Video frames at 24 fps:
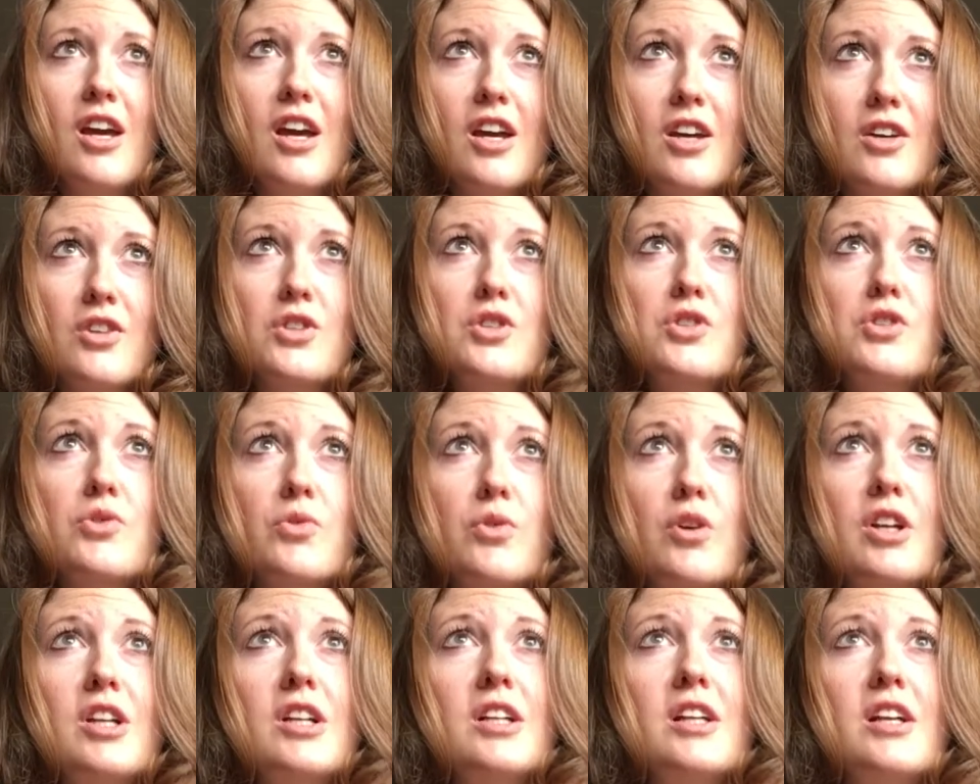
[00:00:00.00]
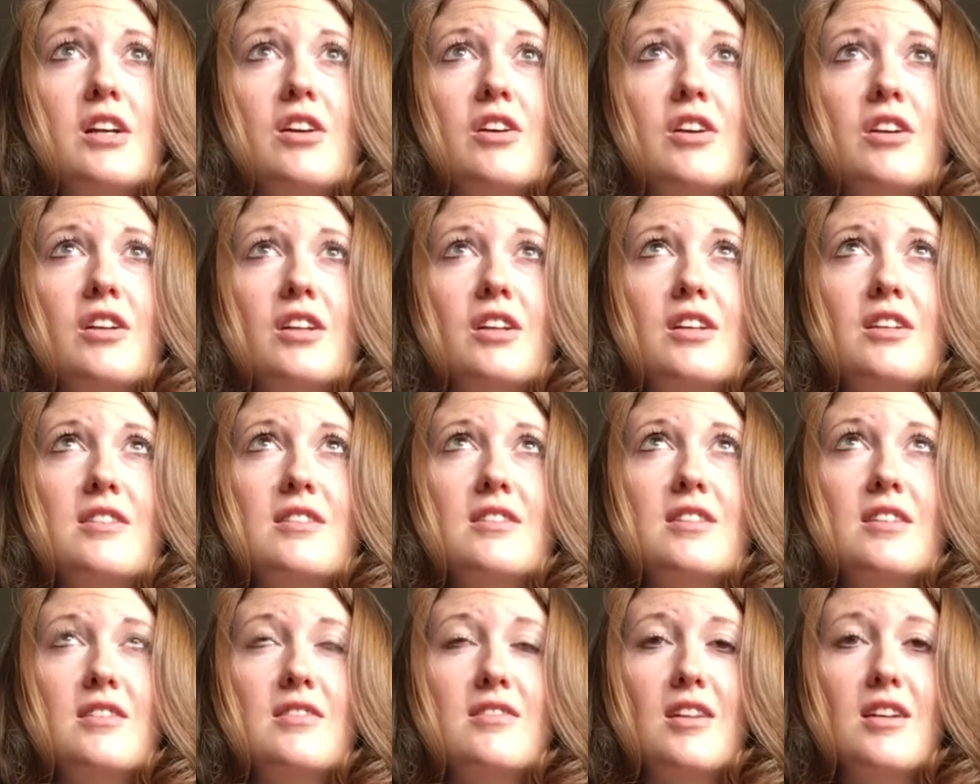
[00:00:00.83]
extraordinarily
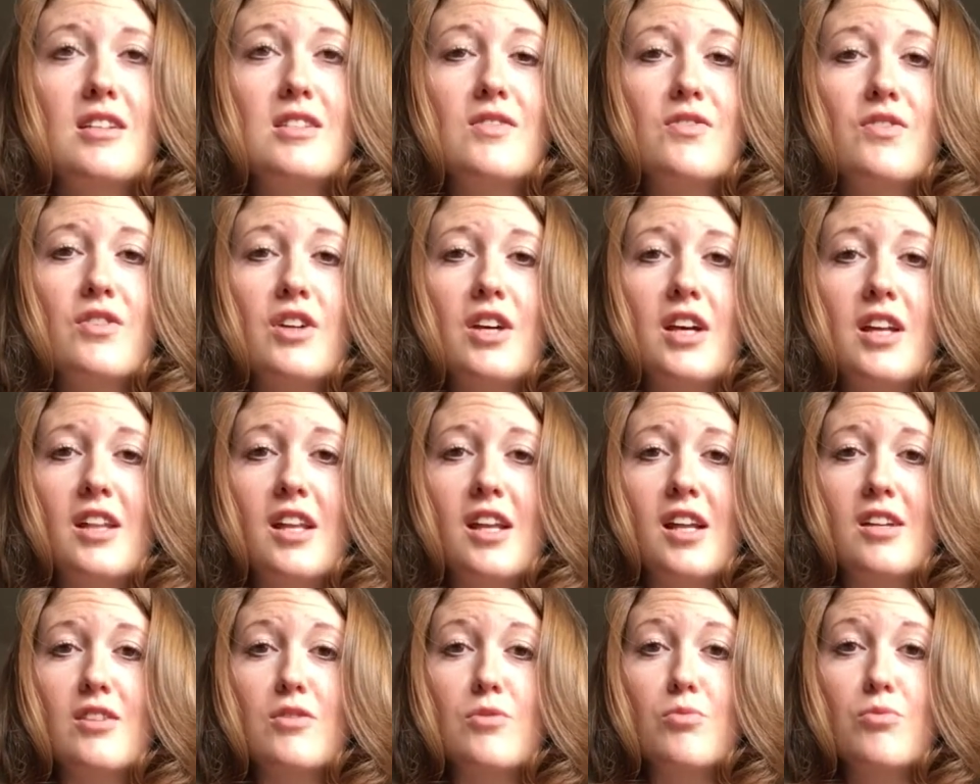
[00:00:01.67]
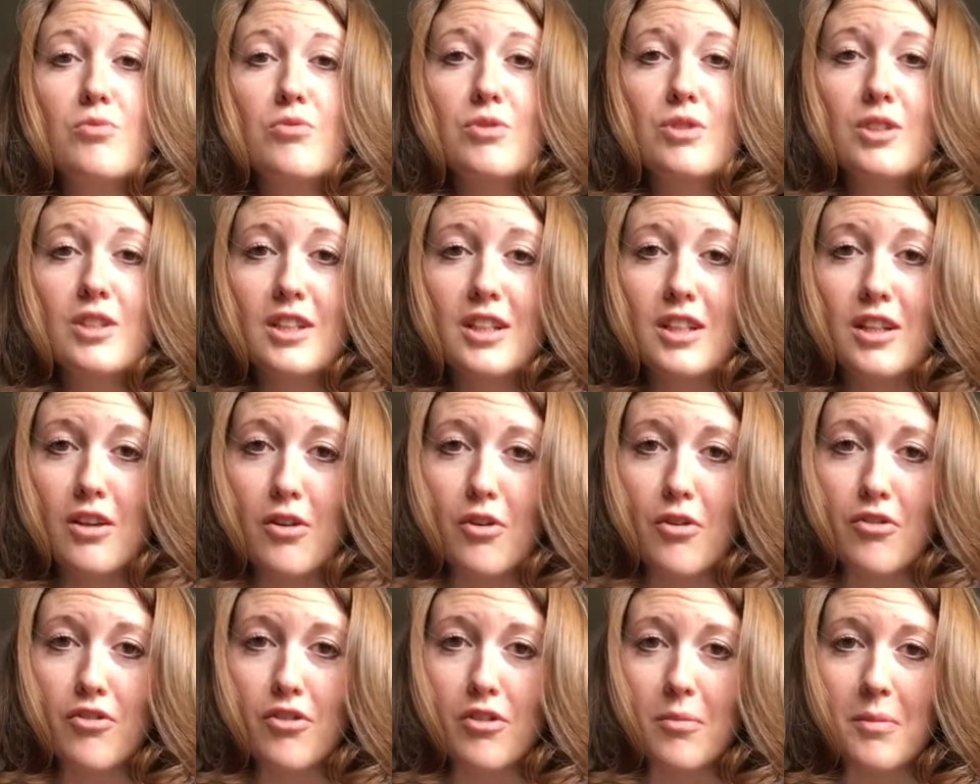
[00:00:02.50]
successful, and that is really
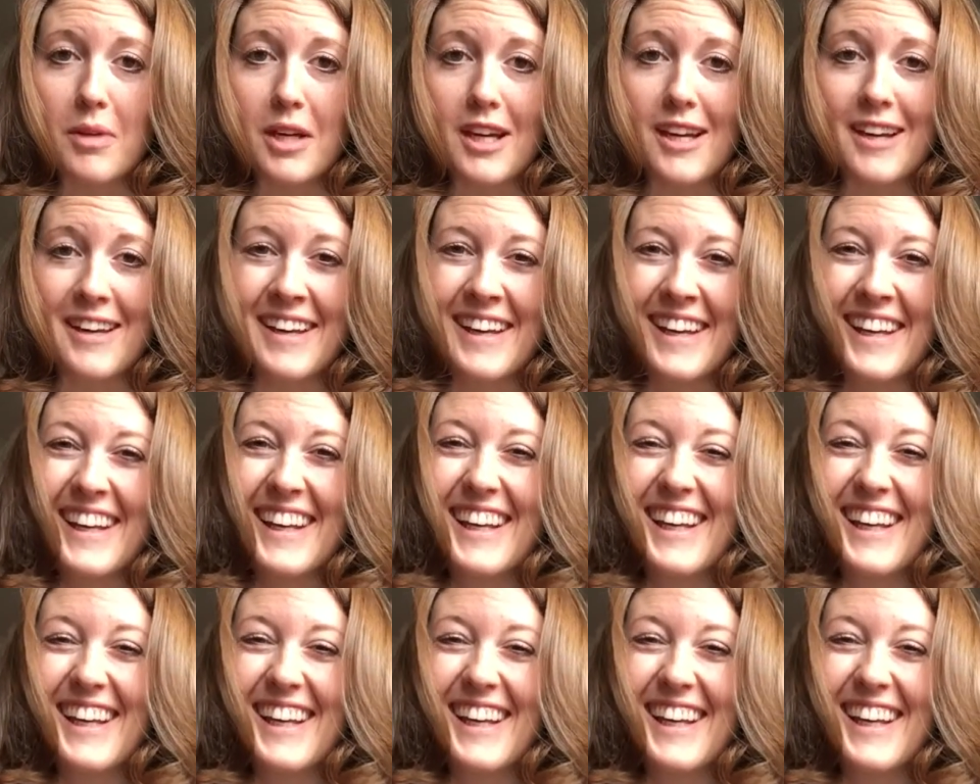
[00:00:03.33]
new for me.